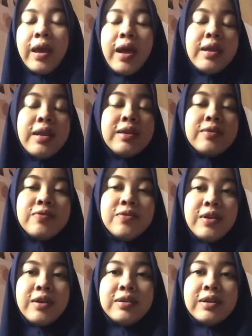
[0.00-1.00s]
And then the
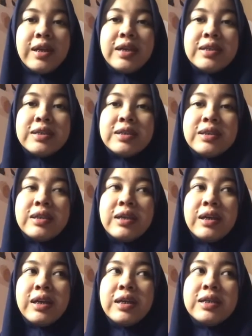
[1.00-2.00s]
third is
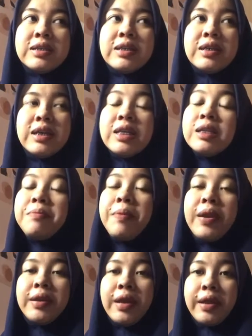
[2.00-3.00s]
the
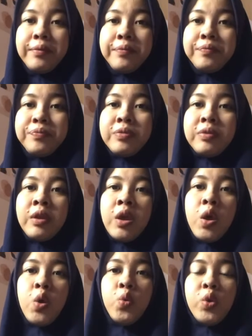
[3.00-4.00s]
independent,
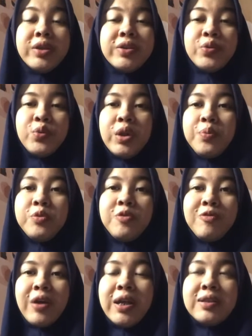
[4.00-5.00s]
which will
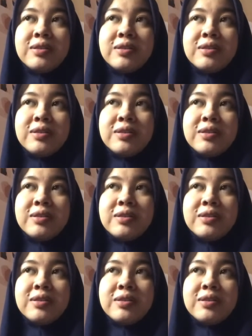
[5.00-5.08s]
provide